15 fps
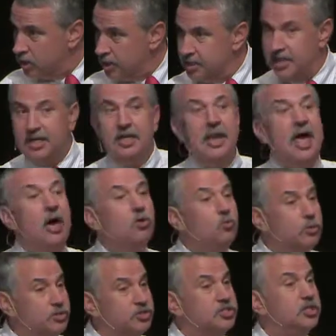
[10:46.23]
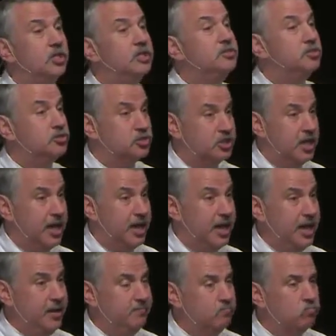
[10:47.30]
The cloud was still in the
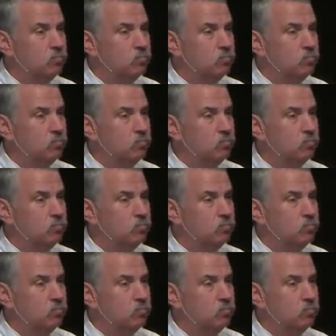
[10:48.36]
sky.